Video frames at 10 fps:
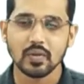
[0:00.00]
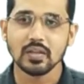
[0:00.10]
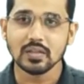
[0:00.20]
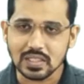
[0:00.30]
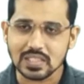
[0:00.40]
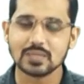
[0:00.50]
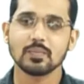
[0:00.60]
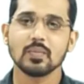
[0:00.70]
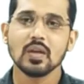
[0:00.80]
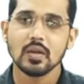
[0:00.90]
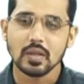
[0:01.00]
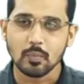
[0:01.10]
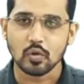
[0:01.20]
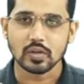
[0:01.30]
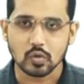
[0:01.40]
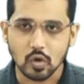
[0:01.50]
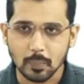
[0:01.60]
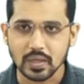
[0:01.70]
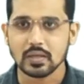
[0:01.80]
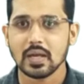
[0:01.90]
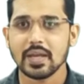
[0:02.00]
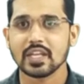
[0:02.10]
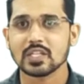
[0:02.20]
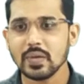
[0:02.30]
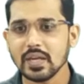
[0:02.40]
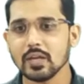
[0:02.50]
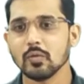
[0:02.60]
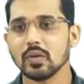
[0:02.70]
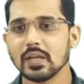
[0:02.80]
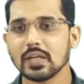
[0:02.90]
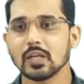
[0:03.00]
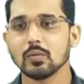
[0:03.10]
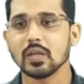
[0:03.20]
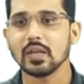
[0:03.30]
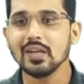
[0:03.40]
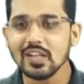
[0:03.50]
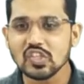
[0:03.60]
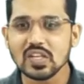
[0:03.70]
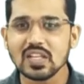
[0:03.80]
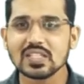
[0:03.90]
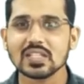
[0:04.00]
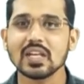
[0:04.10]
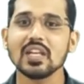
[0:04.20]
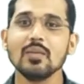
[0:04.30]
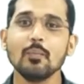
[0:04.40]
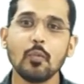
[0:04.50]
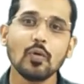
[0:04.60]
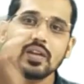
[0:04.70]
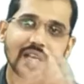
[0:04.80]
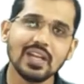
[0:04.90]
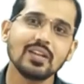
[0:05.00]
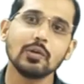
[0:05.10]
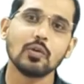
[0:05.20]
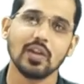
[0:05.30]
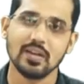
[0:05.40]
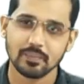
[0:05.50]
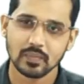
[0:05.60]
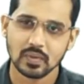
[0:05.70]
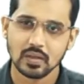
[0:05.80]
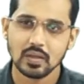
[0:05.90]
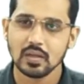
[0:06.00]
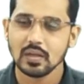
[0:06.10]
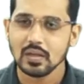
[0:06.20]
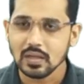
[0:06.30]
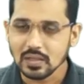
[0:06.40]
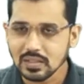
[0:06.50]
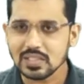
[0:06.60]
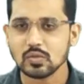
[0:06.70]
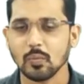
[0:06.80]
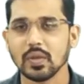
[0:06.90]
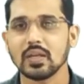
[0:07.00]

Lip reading: In this important topic, I explain you related to the indigenous and imported crude oil. In this topic,